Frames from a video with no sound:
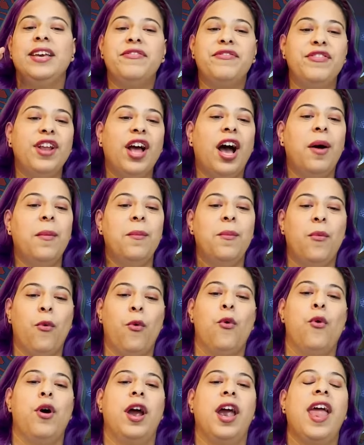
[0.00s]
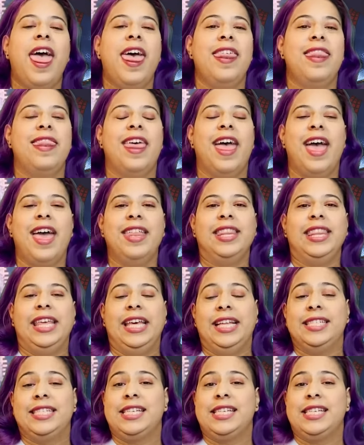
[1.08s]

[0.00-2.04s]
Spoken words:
if not more, than these